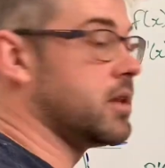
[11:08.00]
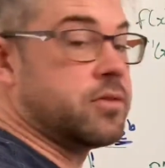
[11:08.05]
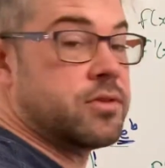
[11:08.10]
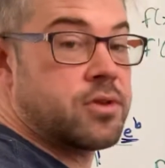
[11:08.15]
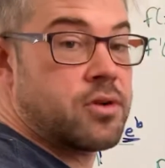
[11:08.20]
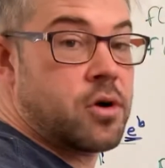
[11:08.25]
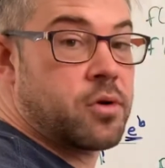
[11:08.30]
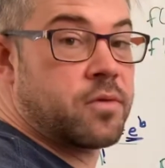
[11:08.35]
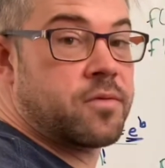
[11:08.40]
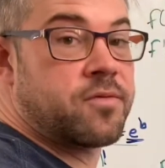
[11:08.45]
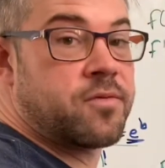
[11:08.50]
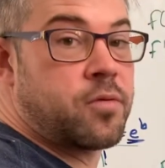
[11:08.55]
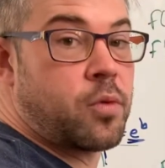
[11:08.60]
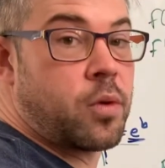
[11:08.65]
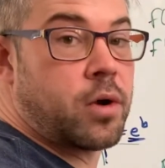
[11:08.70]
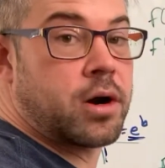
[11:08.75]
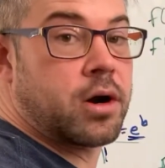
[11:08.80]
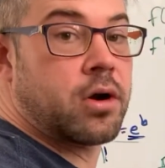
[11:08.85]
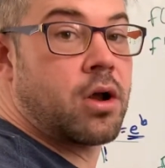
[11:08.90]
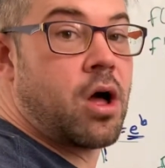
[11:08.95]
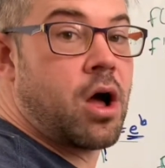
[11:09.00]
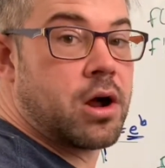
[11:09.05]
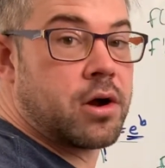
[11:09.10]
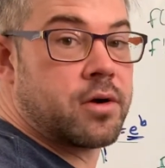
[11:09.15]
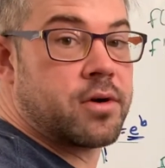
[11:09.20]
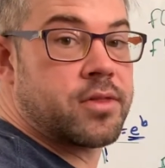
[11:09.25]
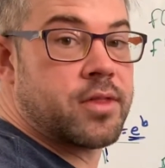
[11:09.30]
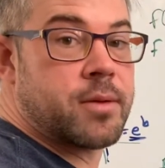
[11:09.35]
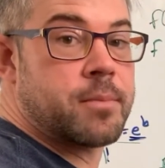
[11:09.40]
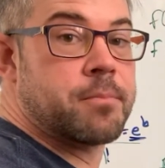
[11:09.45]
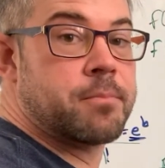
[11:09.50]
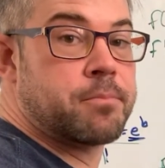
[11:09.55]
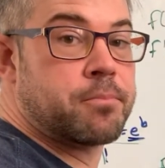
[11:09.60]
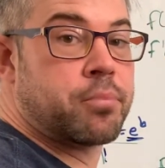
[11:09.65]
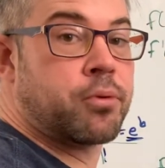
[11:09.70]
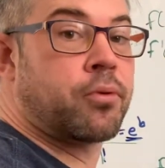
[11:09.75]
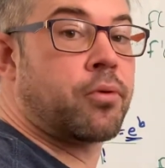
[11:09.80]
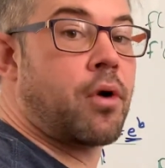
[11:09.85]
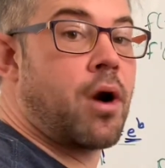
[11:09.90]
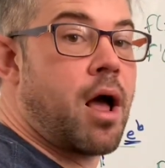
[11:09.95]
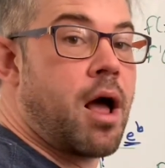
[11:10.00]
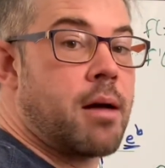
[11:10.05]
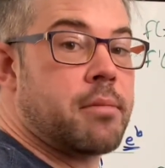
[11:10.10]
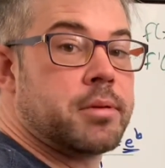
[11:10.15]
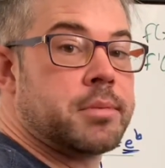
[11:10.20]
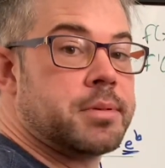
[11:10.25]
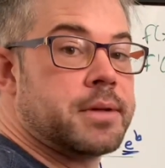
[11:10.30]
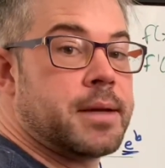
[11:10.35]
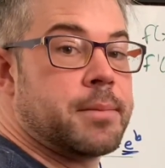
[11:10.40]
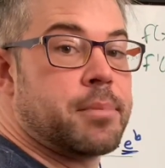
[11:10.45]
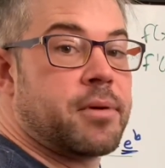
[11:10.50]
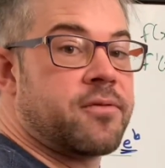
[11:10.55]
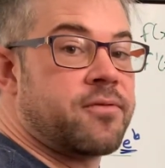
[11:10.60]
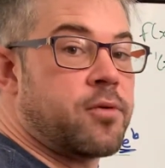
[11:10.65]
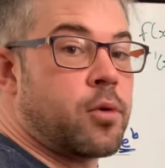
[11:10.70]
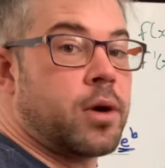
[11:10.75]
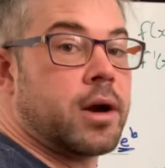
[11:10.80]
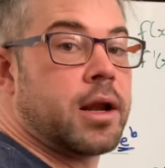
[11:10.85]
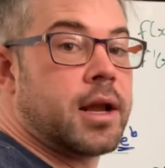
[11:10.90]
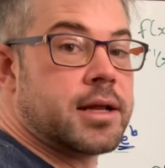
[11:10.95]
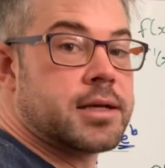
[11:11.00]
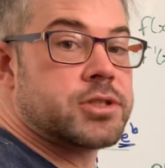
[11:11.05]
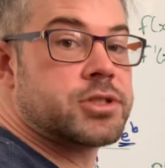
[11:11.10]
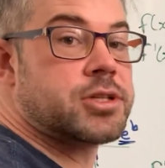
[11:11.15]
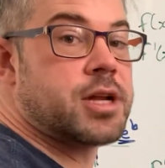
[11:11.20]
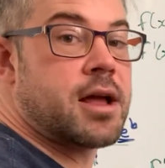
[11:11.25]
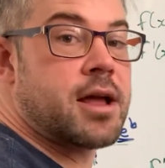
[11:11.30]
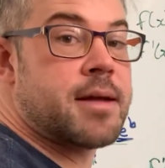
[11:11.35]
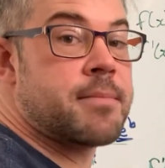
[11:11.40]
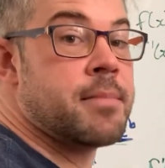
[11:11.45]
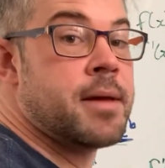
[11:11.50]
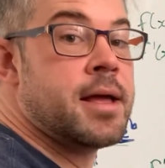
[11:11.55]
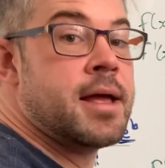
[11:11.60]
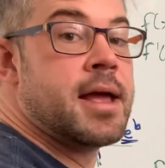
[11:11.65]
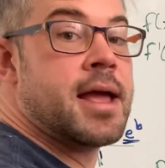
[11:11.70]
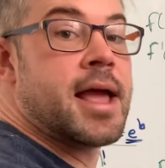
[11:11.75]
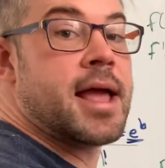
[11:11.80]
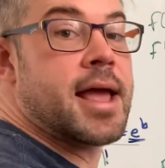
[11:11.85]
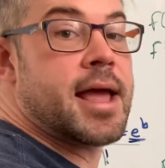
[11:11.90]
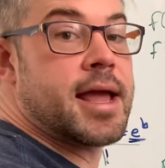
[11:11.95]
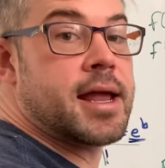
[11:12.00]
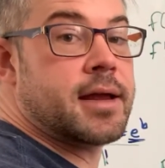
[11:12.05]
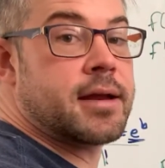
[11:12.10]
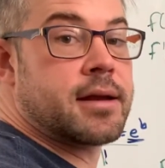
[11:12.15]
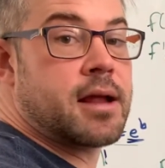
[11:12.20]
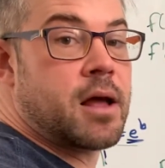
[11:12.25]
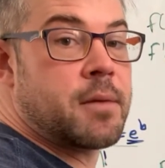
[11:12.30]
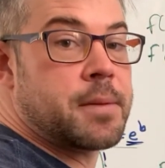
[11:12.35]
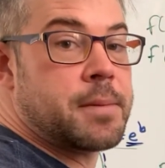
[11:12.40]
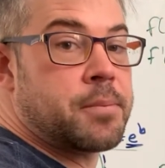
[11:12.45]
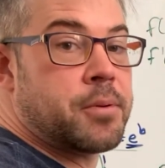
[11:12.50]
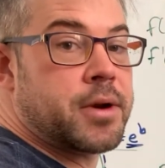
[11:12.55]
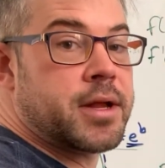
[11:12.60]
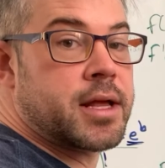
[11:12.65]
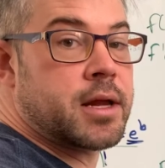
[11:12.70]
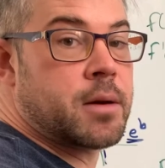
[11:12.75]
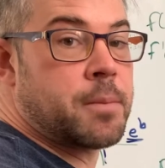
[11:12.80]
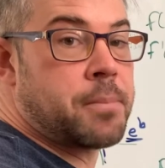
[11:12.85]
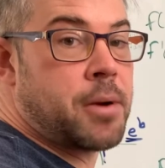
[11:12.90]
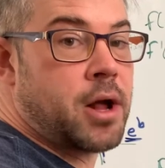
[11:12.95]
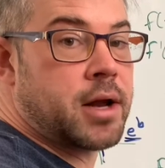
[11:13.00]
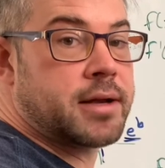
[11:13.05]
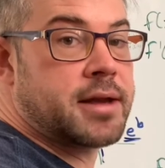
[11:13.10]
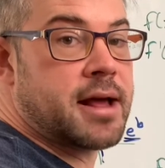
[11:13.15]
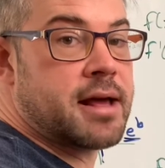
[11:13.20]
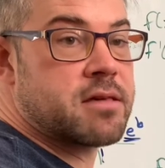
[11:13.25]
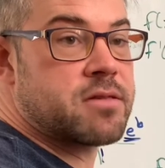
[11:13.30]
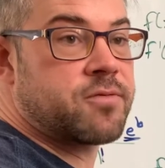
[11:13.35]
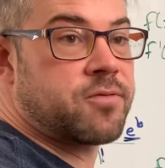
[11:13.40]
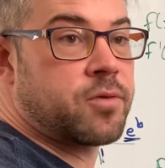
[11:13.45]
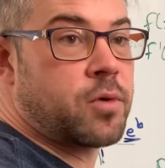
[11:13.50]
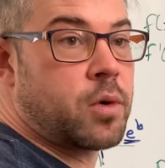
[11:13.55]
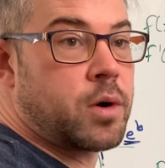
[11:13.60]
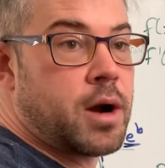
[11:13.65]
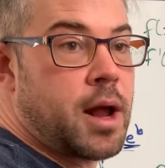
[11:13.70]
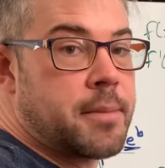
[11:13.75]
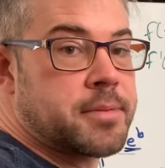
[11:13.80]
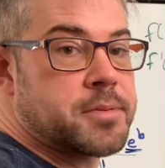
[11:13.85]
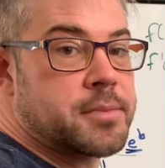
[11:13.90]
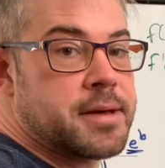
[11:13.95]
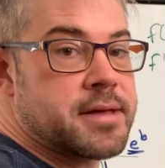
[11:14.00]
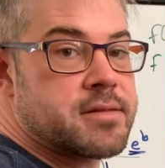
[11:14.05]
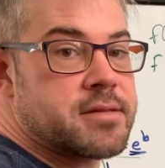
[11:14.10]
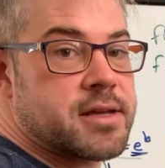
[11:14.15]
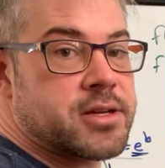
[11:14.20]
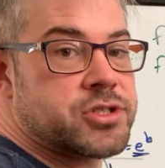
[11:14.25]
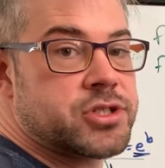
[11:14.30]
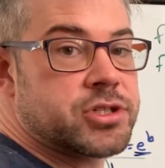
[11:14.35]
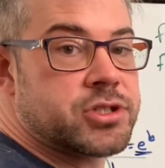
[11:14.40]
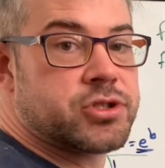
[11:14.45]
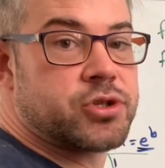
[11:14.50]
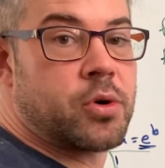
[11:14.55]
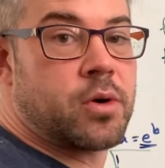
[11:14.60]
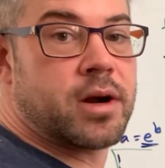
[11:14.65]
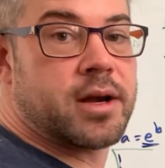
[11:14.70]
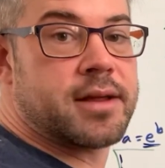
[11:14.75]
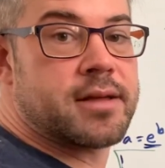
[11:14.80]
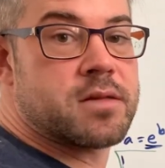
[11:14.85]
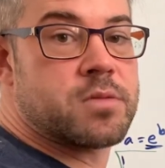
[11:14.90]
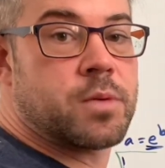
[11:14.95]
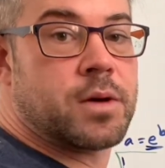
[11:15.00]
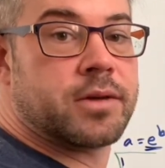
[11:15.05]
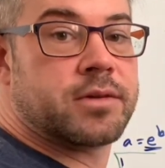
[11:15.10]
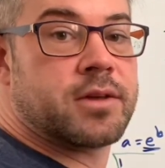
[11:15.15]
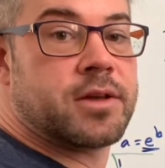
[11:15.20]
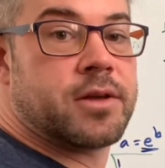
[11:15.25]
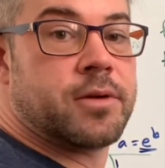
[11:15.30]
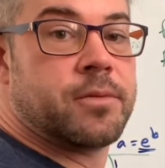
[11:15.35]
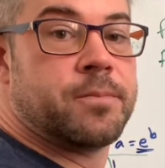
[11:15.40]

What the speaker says: note for logarithm probably before lunchtime, and I'll be putting out a podcast for optimization shortly as well too.